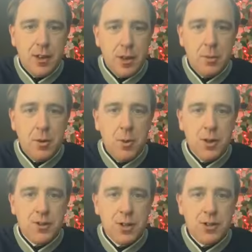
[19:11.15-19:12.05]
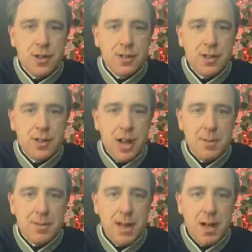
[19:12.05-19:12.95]
You'll be watching Justin
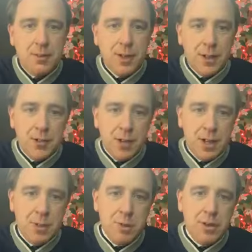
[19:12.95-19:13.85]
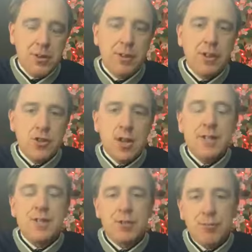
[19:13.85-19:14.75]
Thomas title flood and talk next week during the
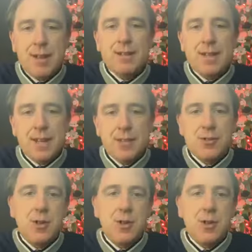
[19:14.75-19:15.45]
Jets and Redskins.